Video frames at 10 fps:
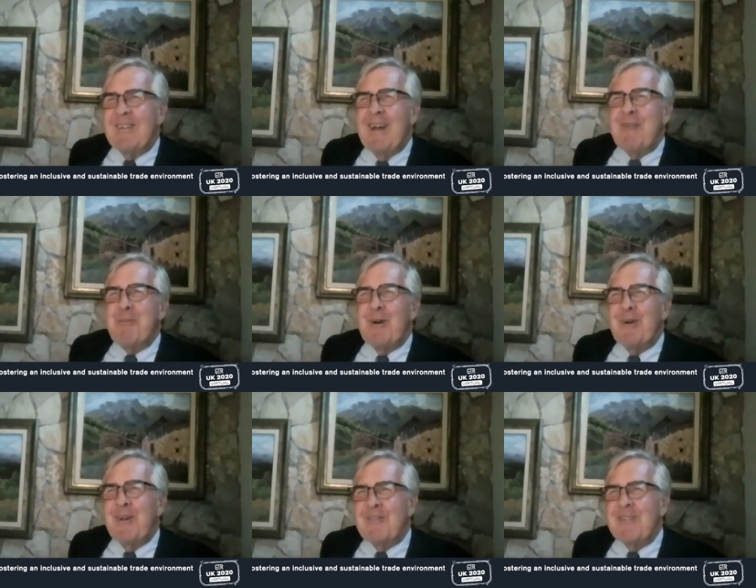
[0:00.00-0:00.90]
have a
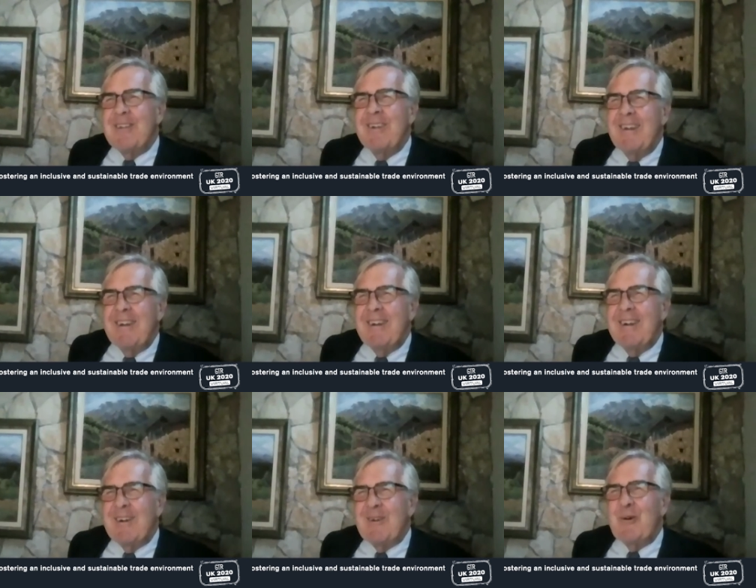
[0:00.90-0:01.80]
progress
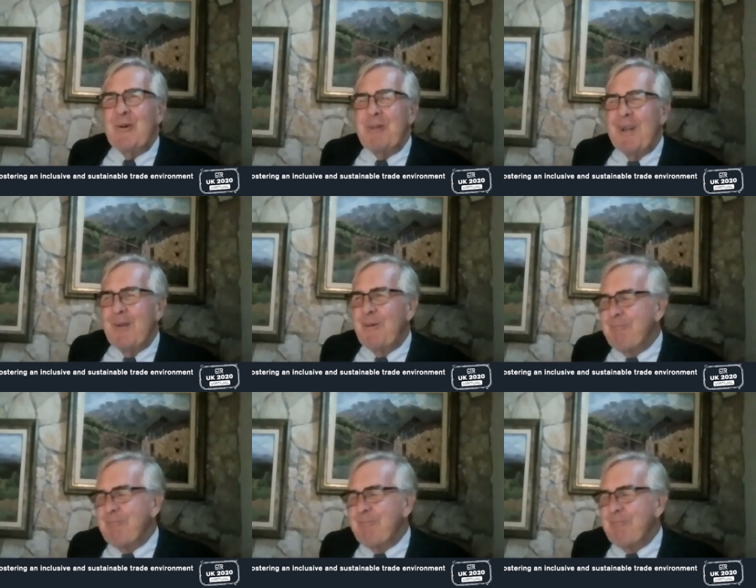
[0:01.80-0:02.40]
call. But anyway,